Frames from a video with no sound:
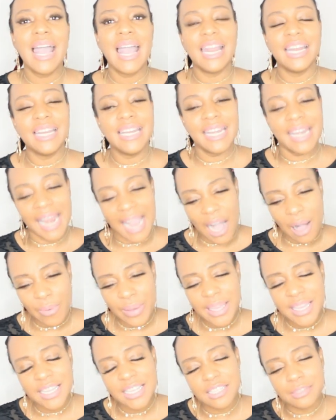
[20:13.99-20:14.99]
And now
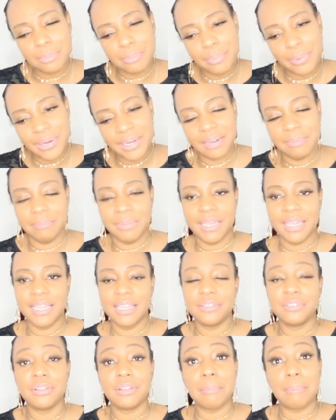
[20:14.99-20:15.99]
He's putting me
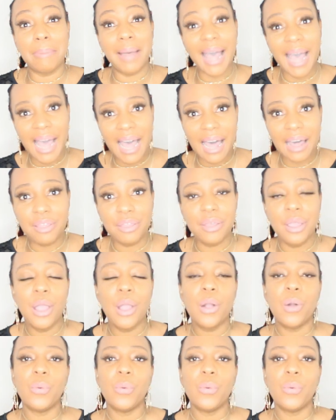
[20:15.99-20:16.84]
into the path